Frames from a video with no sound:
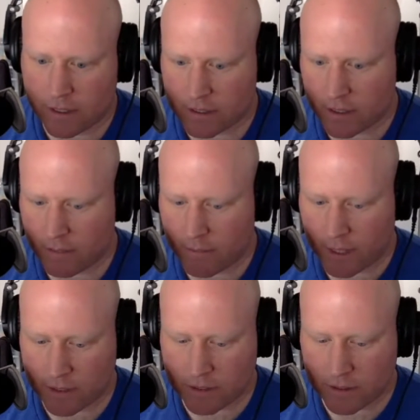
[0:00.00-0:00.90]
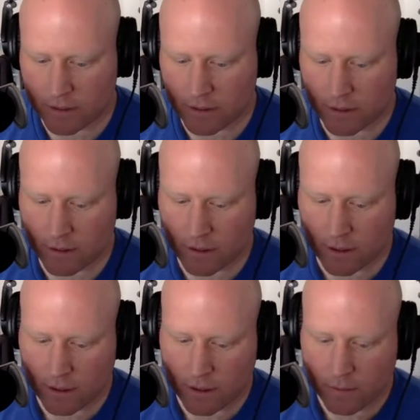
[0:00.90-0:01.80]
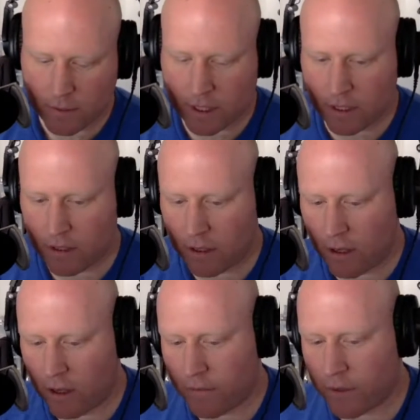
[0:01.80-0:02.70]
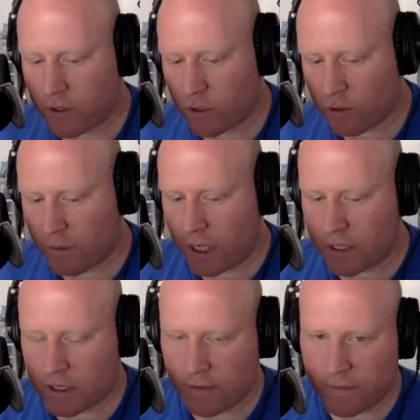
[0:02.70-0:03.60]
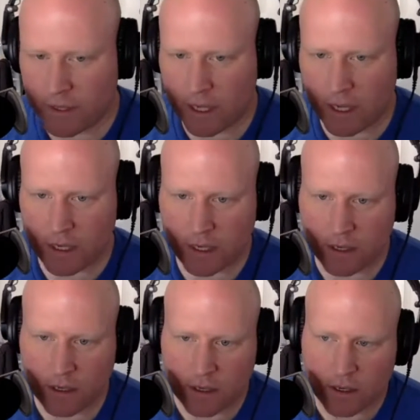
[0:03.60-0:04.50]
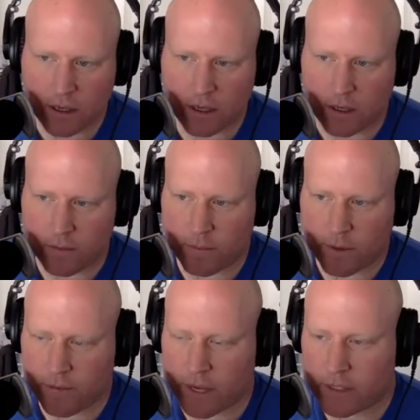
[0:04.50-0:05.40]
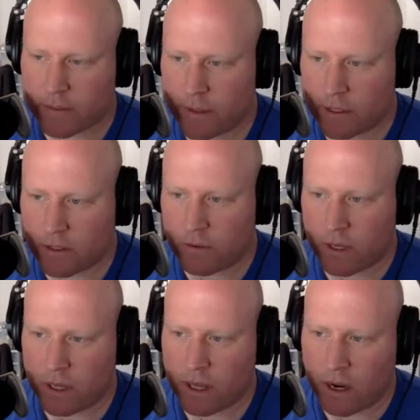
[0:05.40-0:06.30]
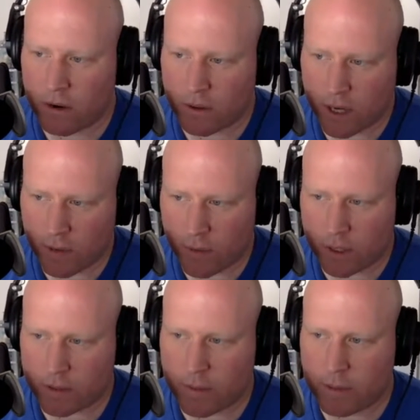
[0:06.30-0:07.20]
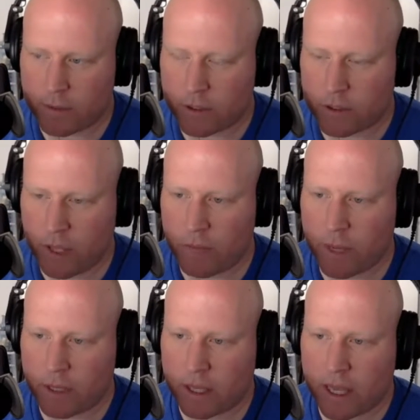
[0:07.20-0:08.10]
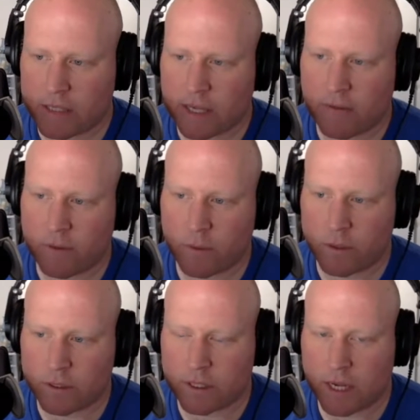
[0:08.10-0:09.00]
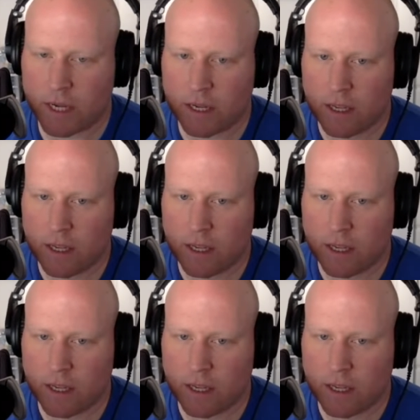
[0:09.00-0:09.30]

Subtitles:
it does something else. But then all of the social media stuff at the end, I've got some things going on there that I want to be able to email the guest afterward and say,